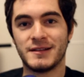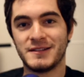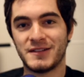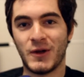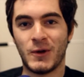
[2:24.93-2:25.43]

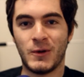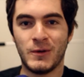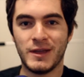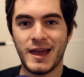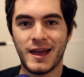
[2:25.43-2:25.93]

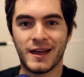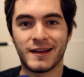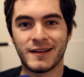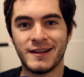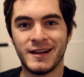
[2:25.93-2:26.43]
So
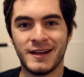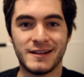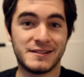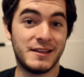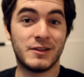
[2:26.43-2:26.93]
yeah,
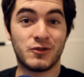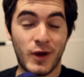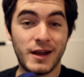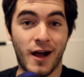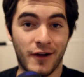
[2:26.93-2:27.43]
see, the
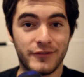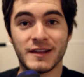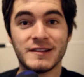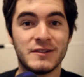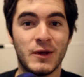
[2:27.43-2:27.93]
trade-off
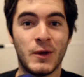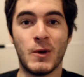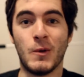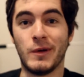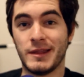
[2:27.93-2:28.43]
is
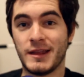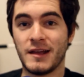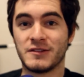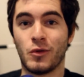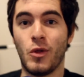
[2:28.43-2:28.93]
when the
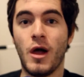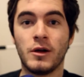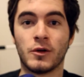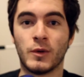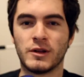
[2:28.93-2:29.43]
days are
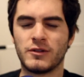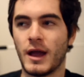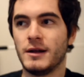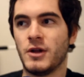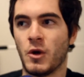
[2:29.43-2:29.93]
longer, which
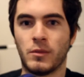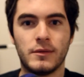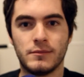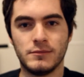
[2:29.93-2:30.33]
I don't know,